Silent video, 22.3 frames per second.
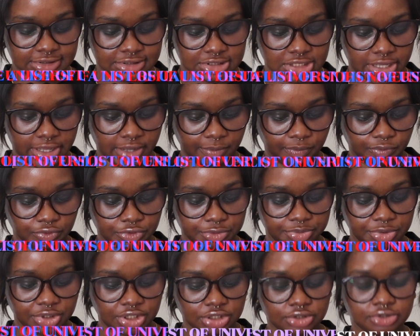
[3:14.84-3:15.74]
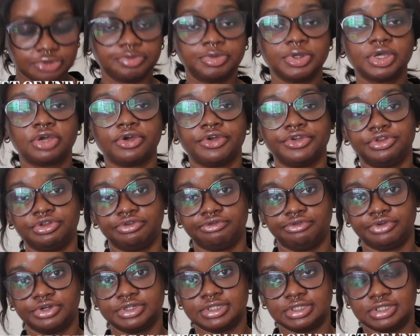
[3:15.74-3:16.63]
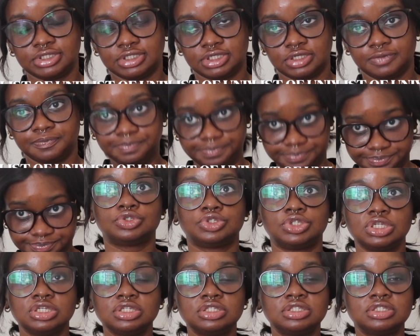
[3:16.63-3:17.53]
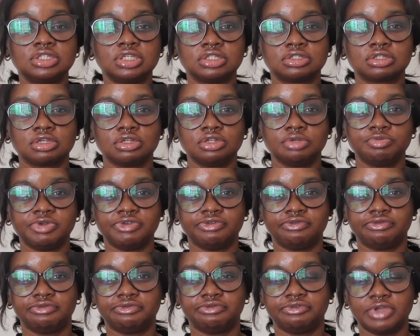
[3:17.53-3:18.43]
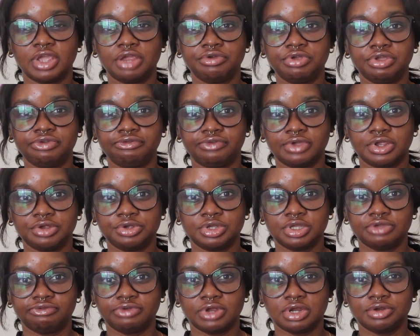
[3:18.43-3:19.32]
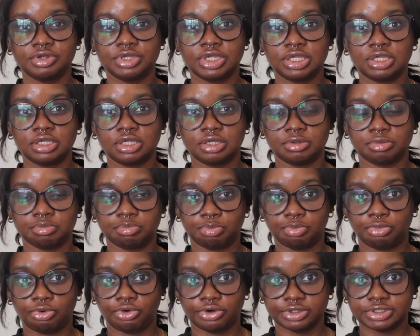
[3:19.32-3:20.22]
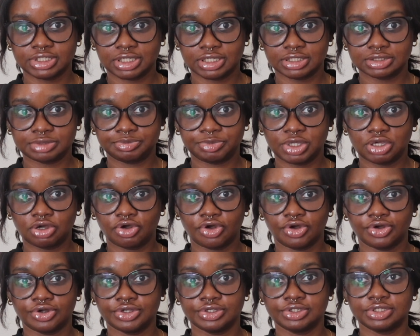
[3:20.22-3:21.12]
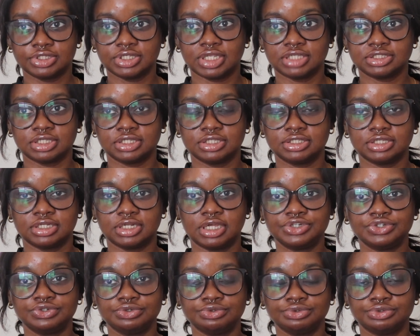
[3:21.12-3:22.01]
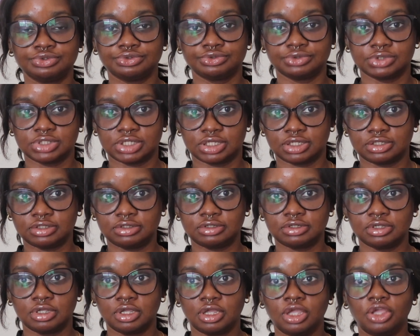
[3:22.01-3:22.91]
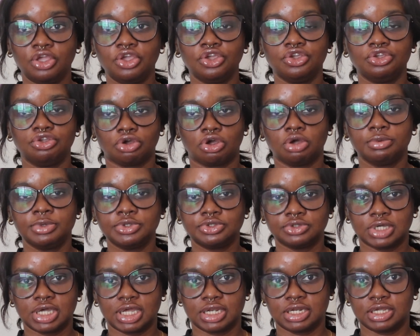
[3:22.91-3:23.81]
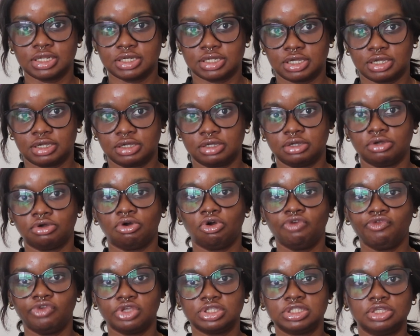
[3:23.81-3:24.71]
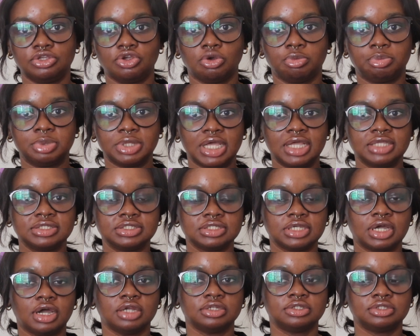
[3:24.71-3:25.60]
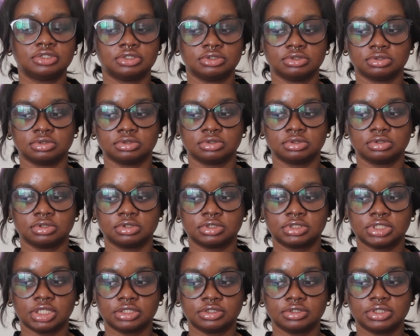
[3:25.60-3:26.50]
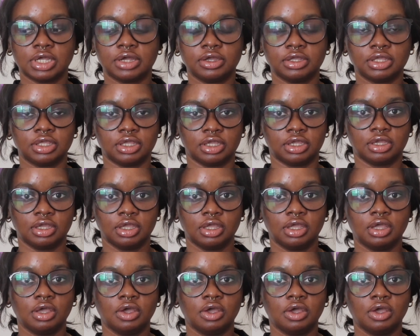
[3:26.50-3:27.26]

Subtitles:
step would be to pick a university. This is going to be very, very, very important because as an international student, you're coming to Canada. Obviously, your plans are to settle down here